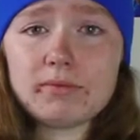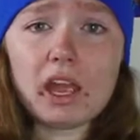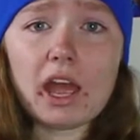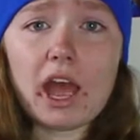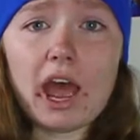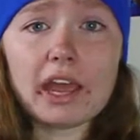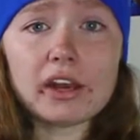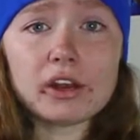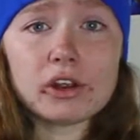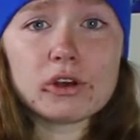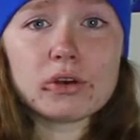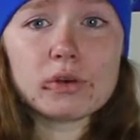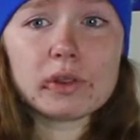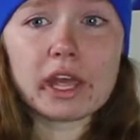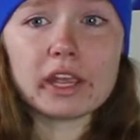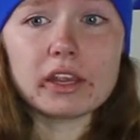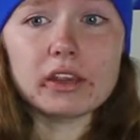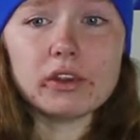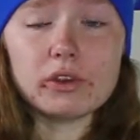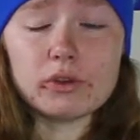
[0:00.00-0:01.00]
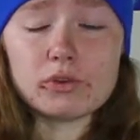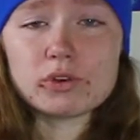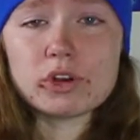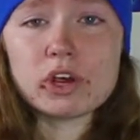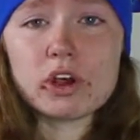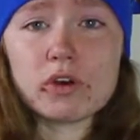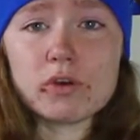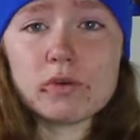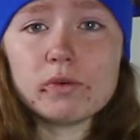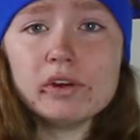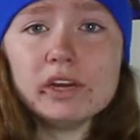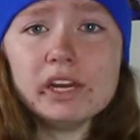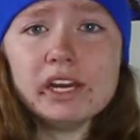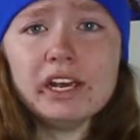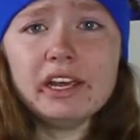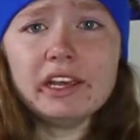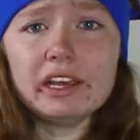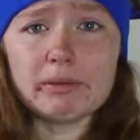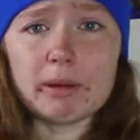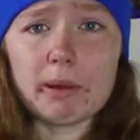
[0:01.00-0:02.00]
I know that you know
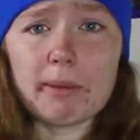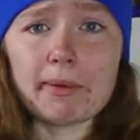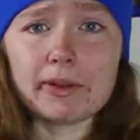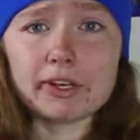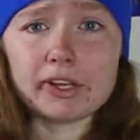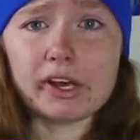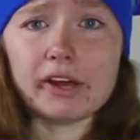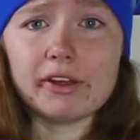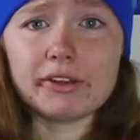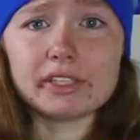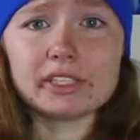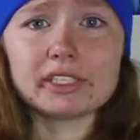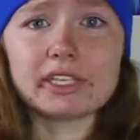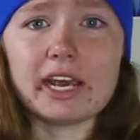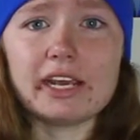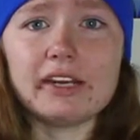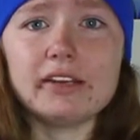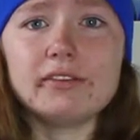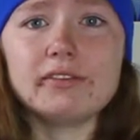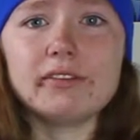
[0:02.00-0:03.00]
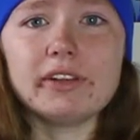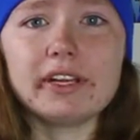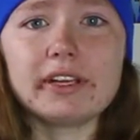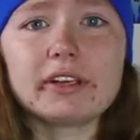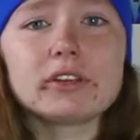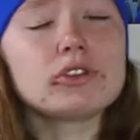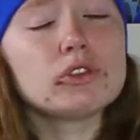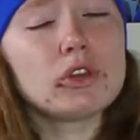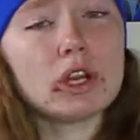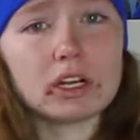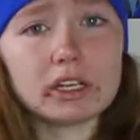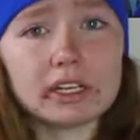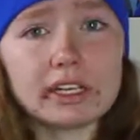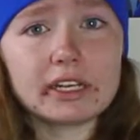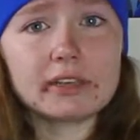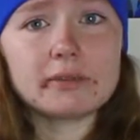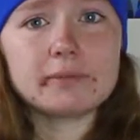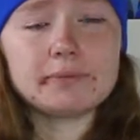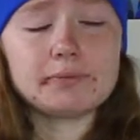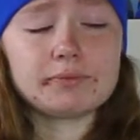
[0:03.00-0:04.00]
that my mental health is kind of like
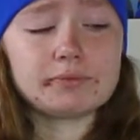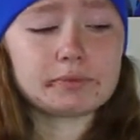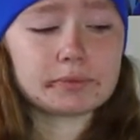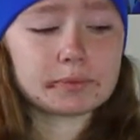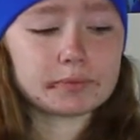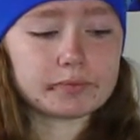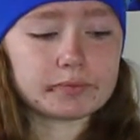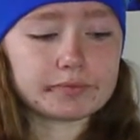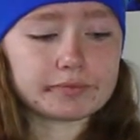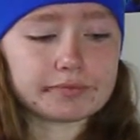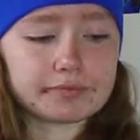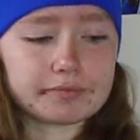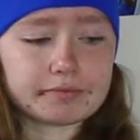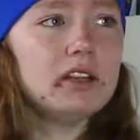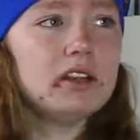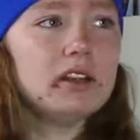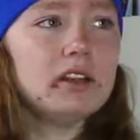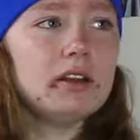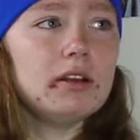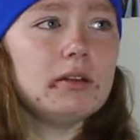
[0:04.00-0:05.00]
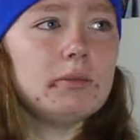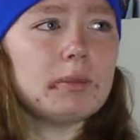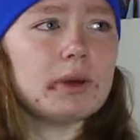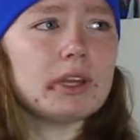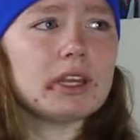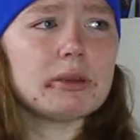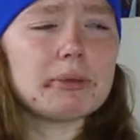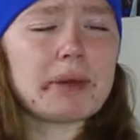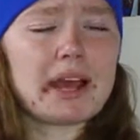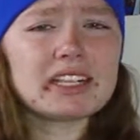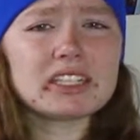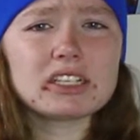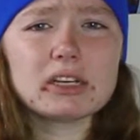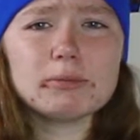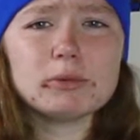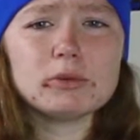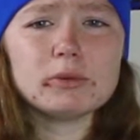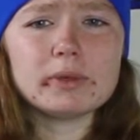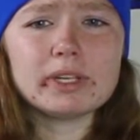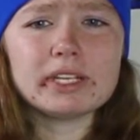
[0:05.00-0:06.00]
struggling, but the past
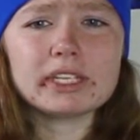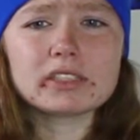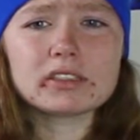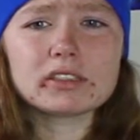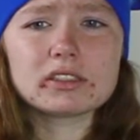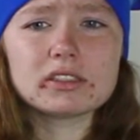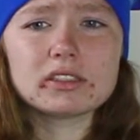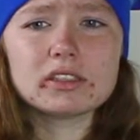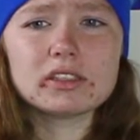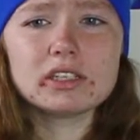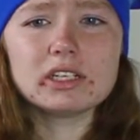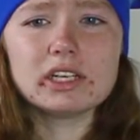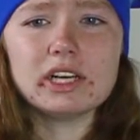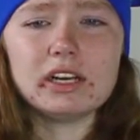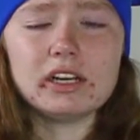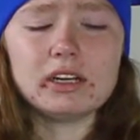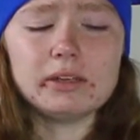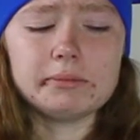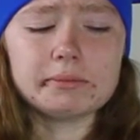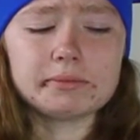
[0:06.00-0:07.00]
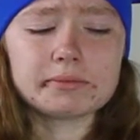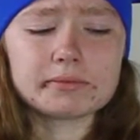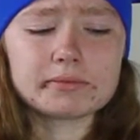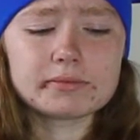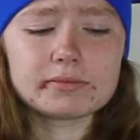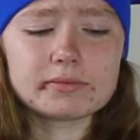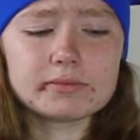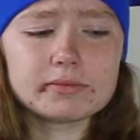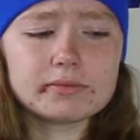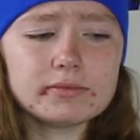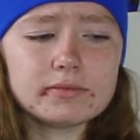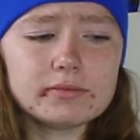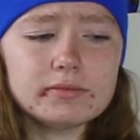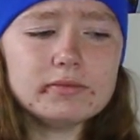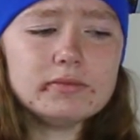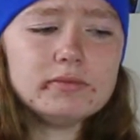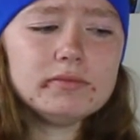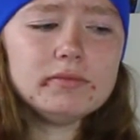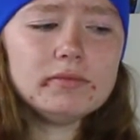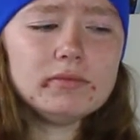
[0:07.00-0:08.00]
couple weeks
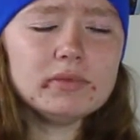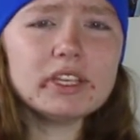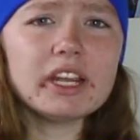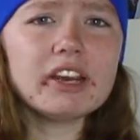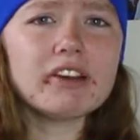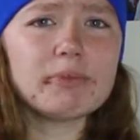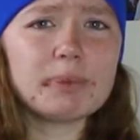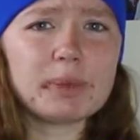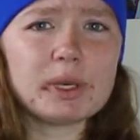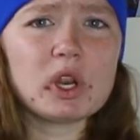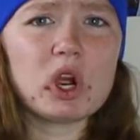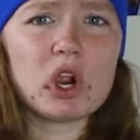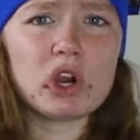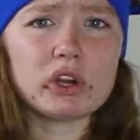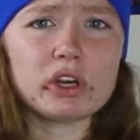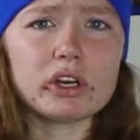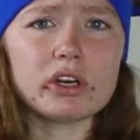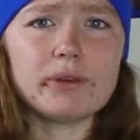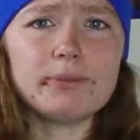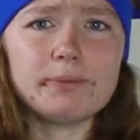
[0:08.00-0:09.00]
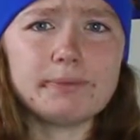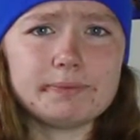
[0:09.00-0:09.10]
have been harder.